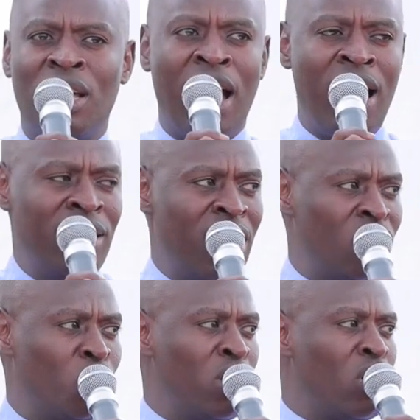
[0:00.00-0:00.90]
and
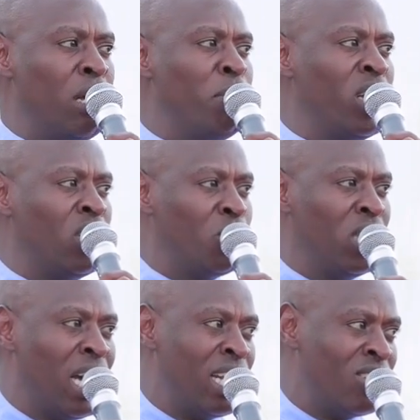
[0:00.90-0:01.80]
as we collaborate
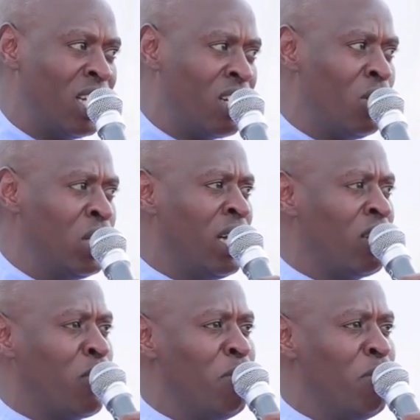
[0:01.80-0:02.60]
with other stakeholders